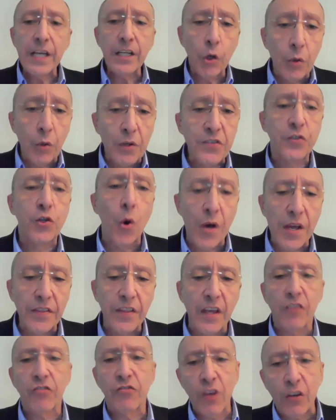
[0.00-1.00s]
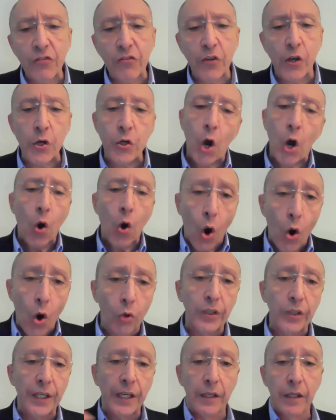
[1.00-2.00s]
who is doing this, just so you know,
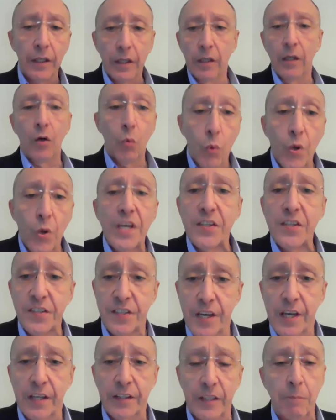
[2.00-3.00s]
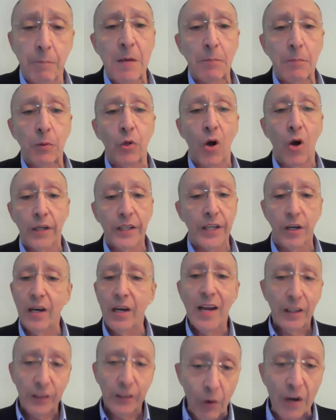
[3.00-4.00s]
only we see it, the people on here,
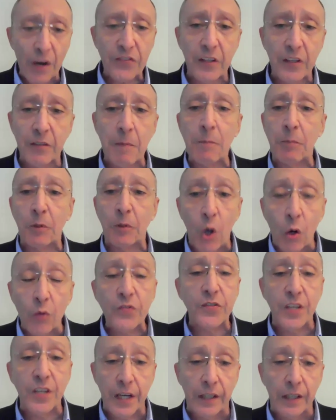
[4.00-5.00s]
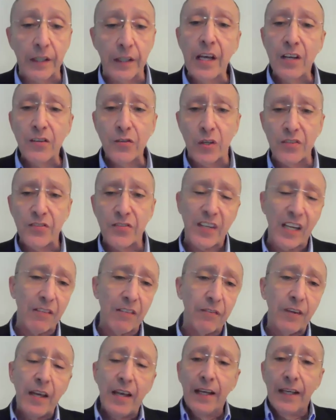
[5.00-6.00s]
the rest of the people don't see it. So instead
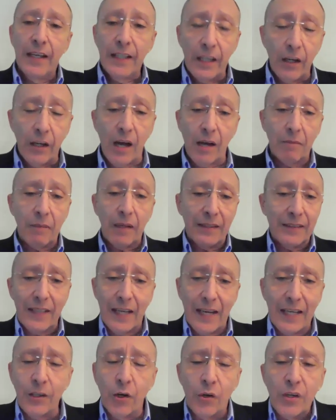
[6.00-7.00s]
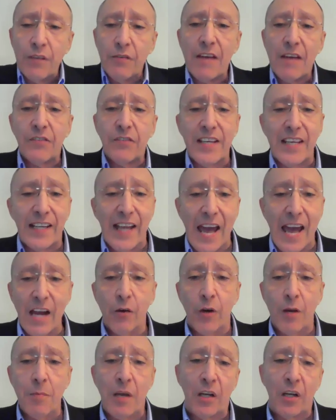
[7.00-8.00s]
of, you know, I don't even have to get
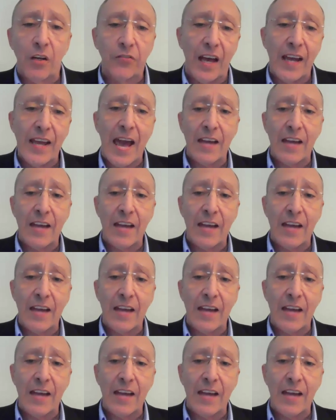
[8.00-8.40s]
angry because I